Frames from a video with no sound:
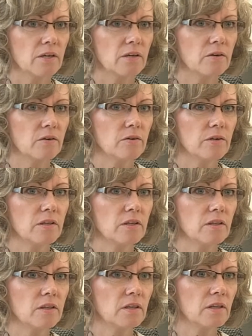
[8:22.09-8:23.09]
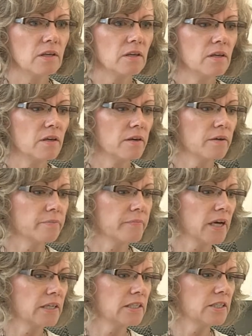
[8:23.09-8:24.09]
In the
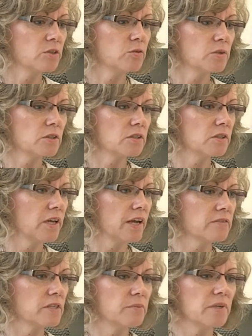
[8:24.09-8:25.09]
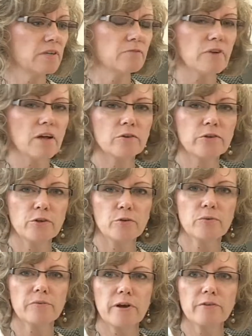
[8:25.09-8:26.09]
ideal world, you'd have somebody following
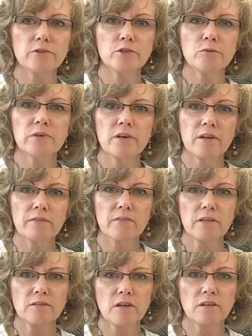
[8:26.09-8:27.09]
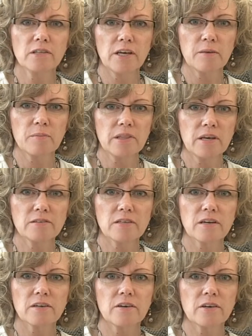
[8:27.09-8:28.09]
you around doing all of this all day, but that's
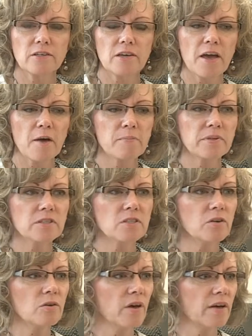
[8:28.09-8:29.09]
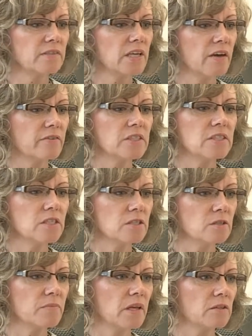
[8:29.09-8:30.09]
not going to happen, so you have to have a
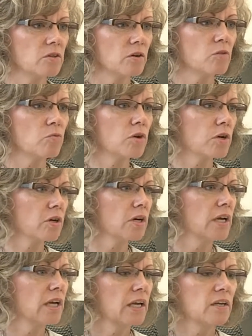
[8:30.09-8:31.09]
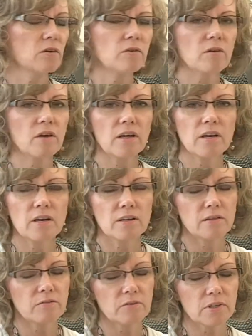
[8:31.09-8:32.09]
system that's going to work. And
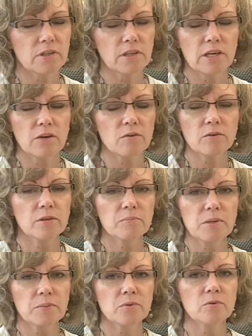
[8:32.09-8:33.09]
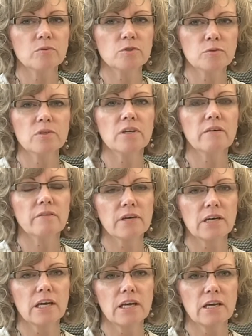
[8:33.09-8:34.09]
I really think only people who do it
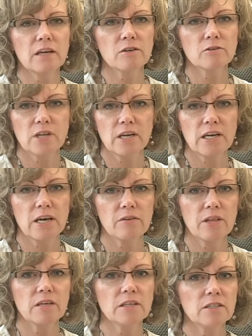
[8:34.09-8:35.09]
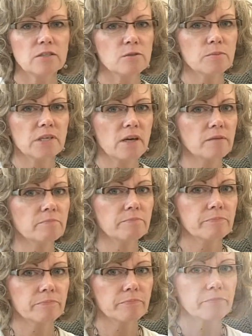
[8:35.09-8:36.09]
every day understand how that needs to be done.
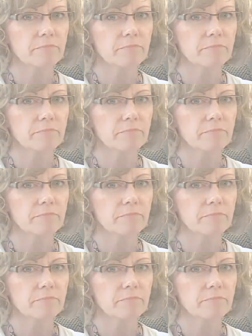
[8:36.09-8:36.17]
